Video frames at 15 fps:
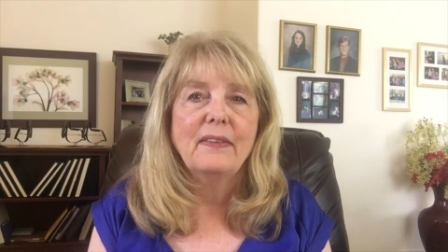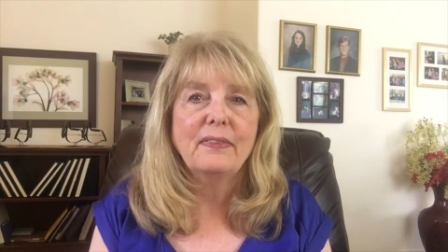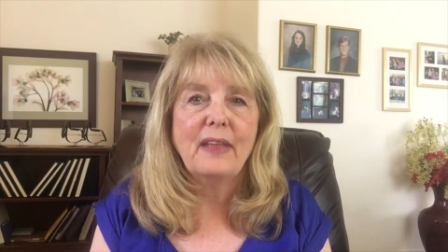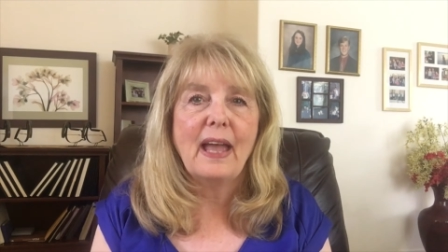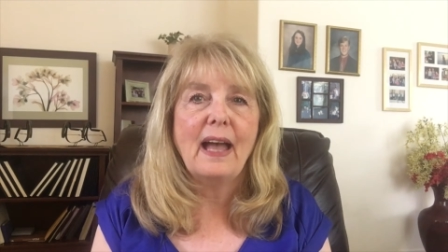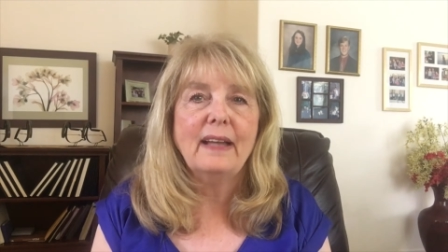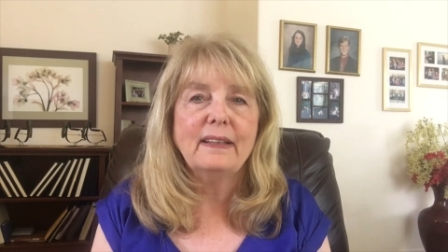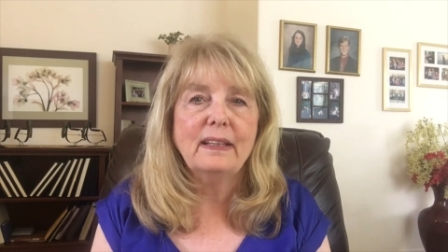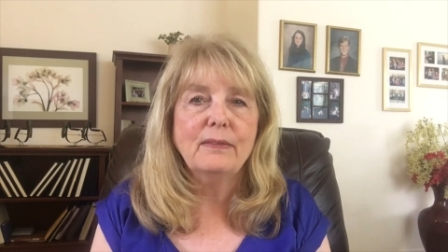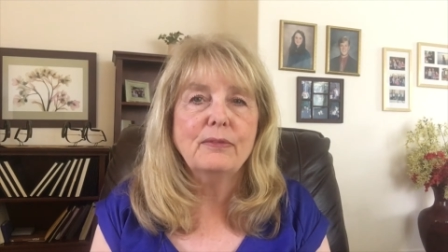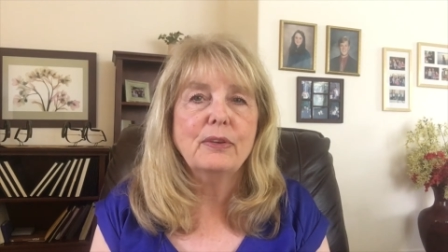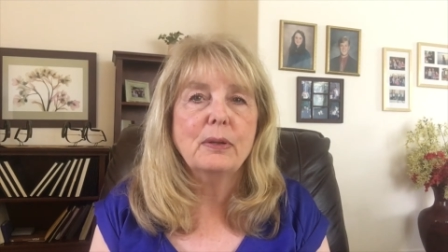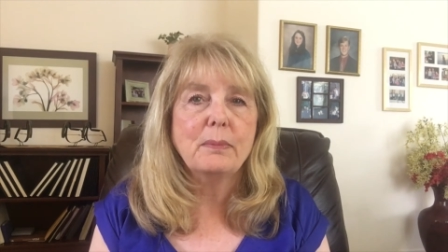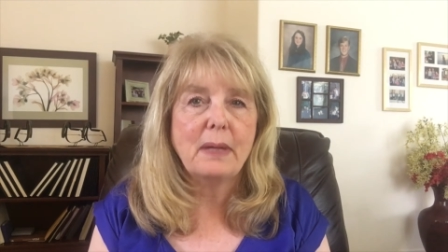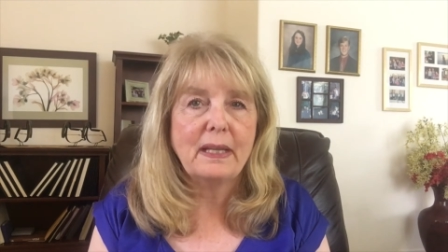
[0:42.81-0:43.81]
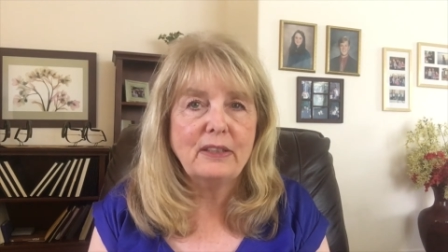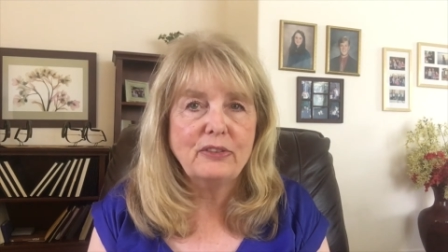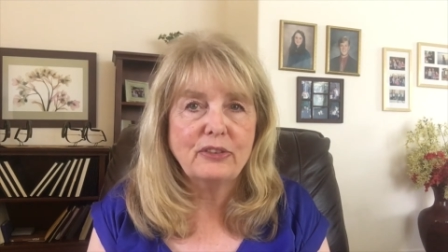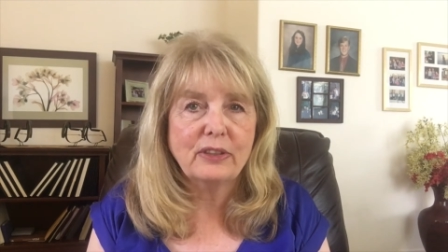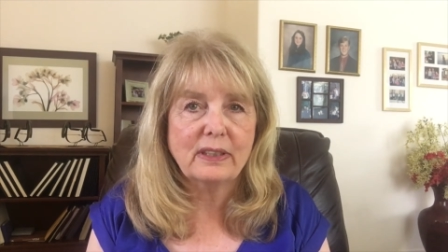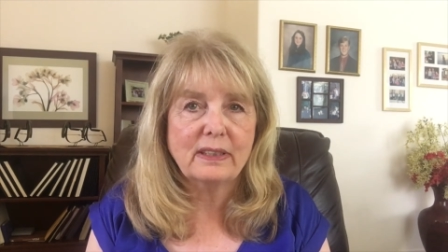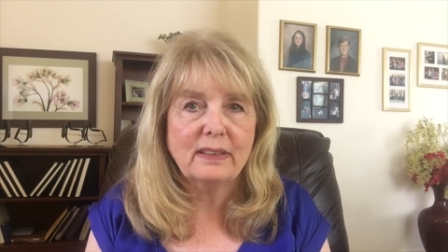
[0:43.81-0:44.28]
That
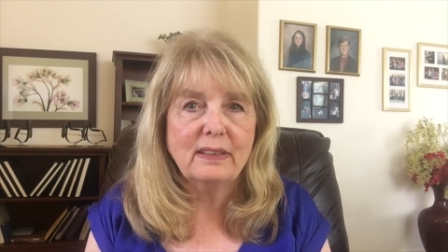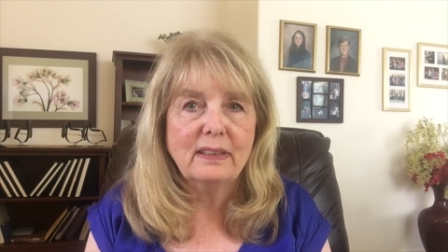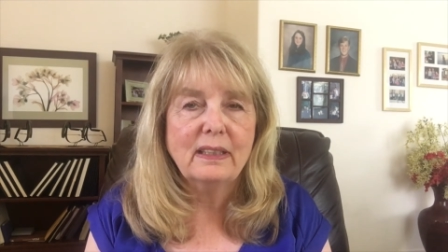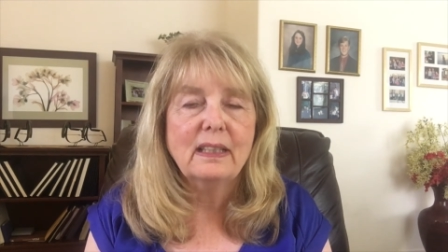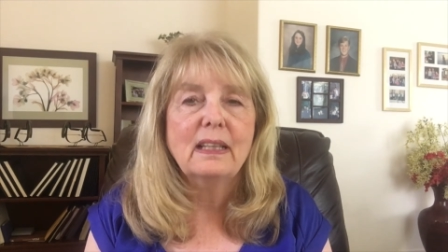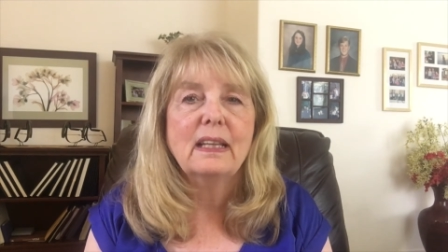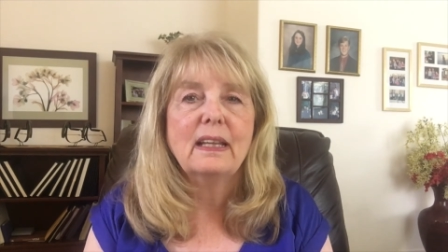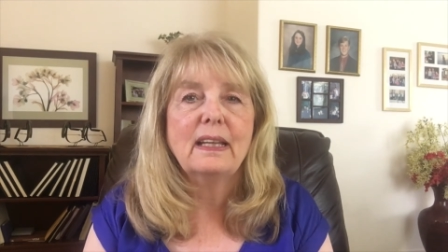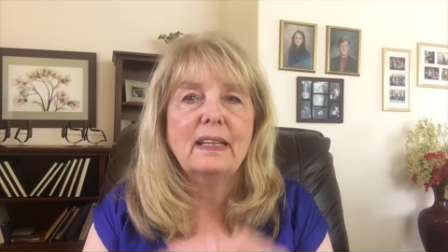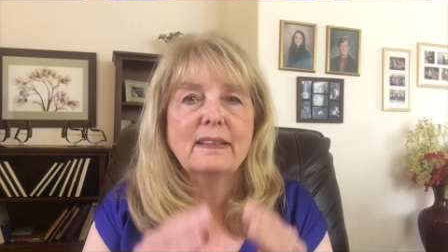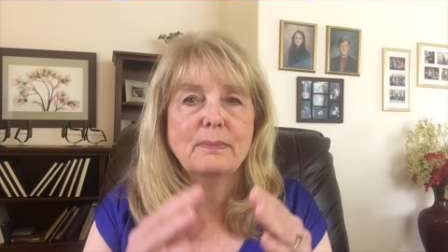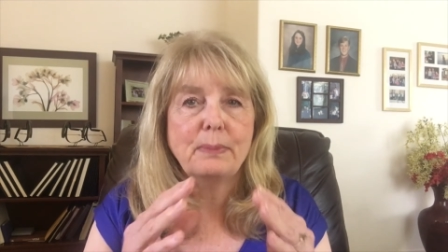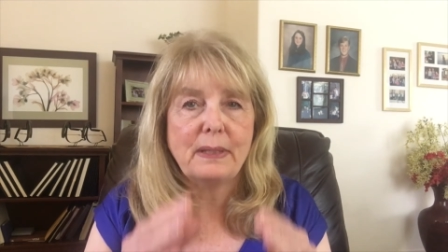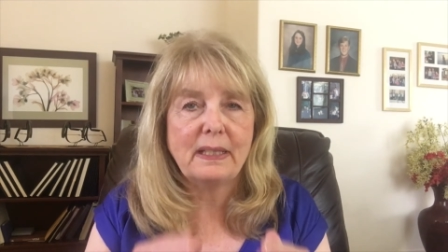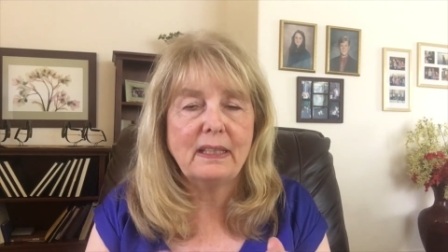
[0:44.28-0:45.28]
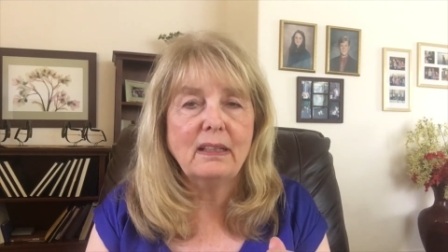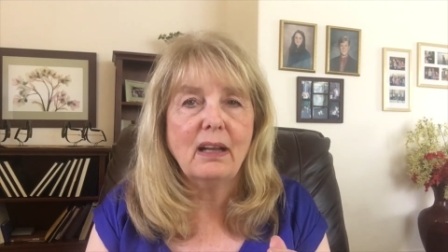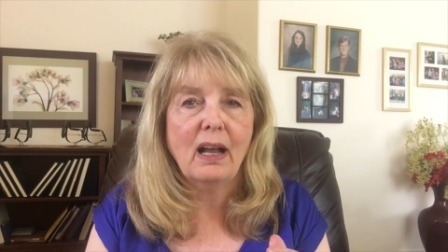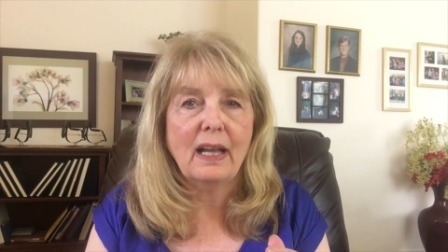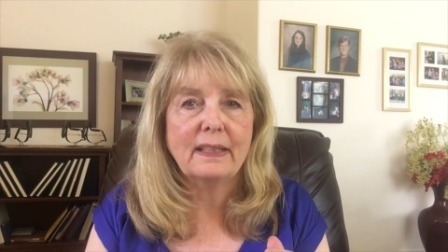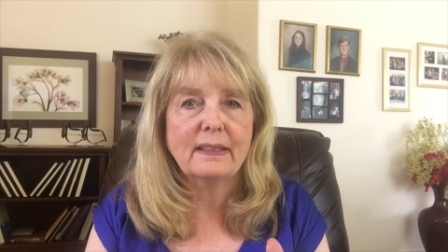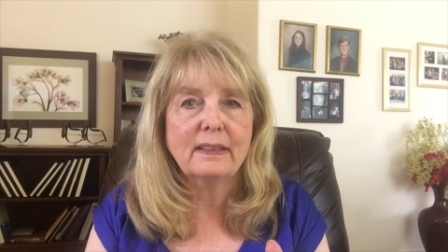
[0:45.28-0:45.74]
information is being
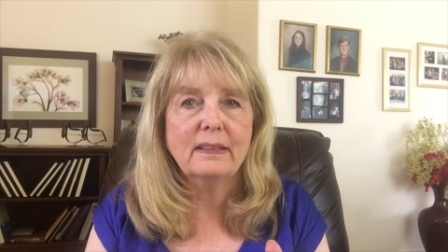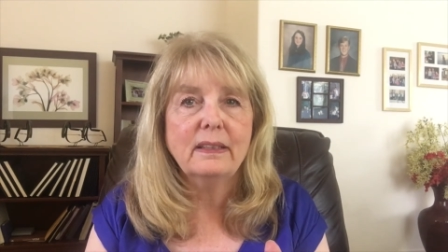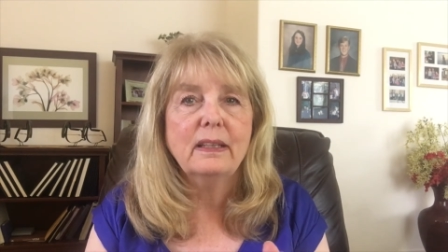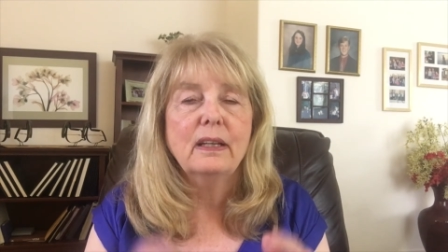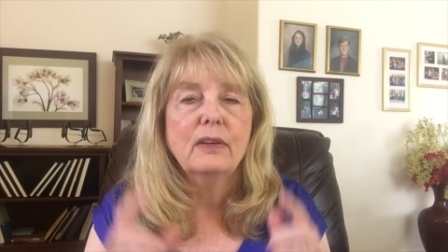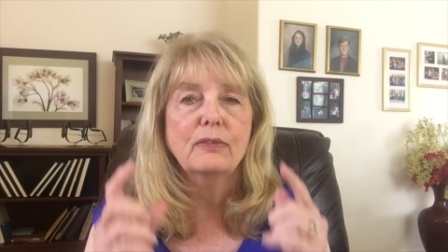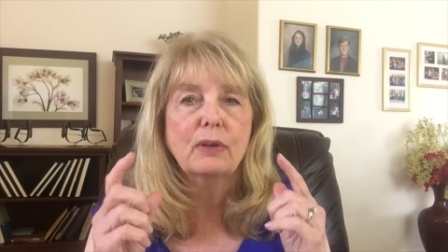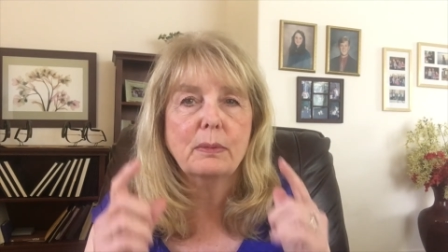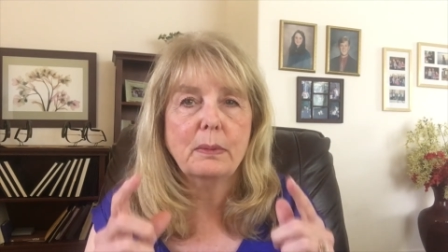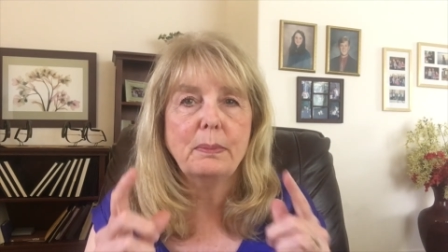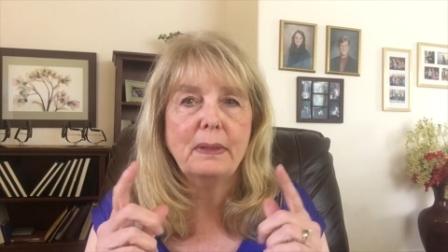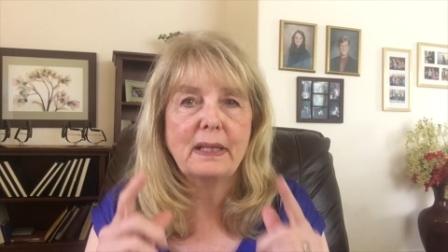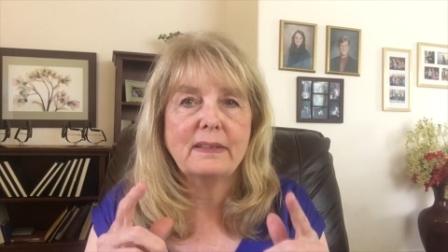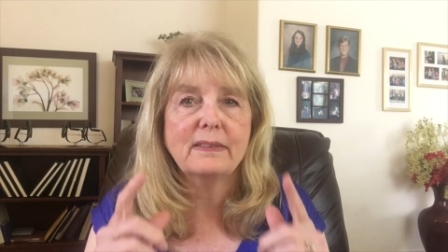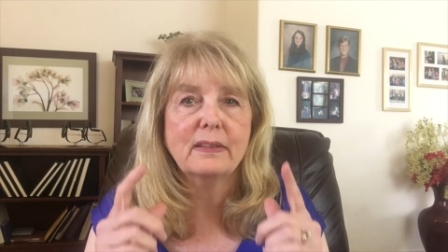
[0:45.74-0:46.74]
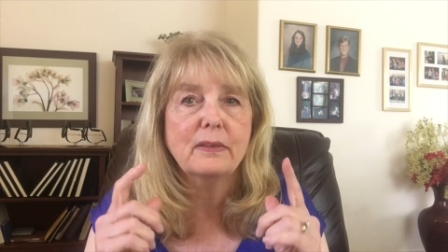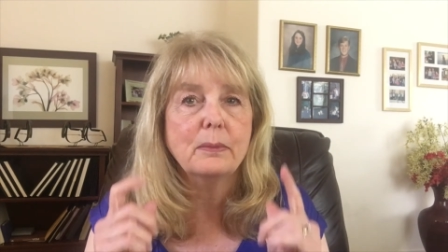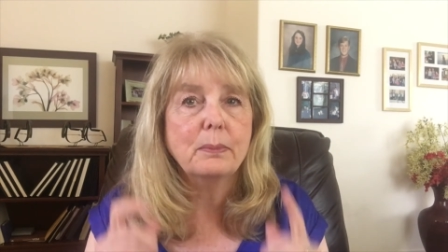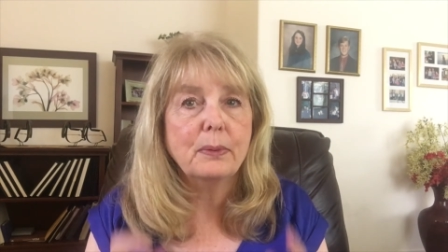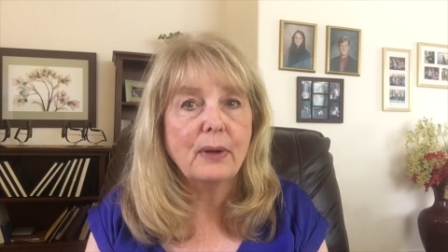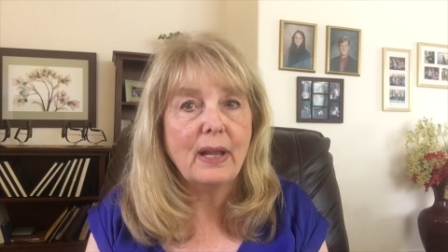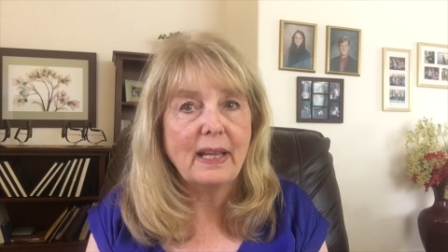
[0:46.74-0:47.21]
guided from a place in the
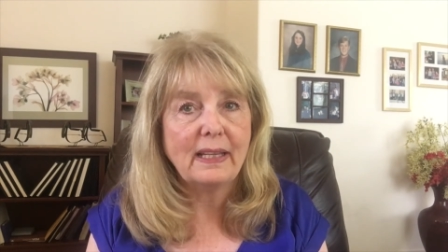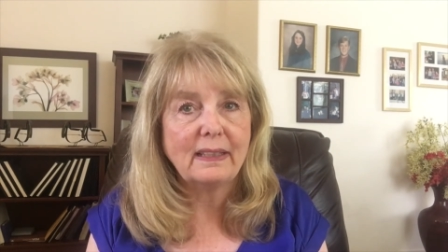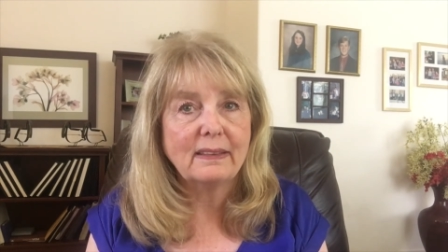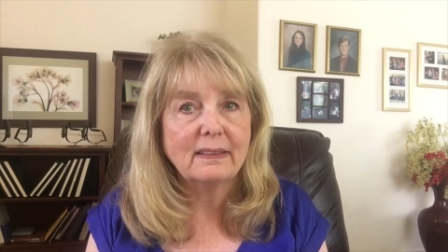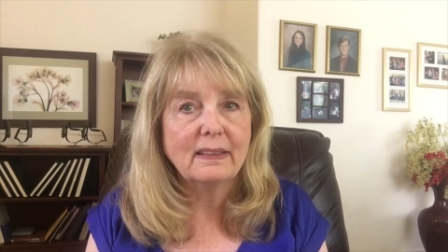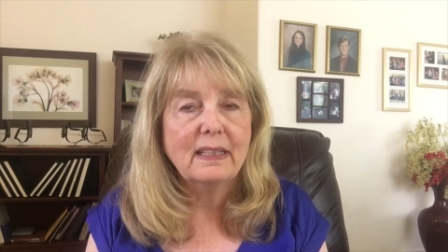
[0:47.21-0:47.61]
brain.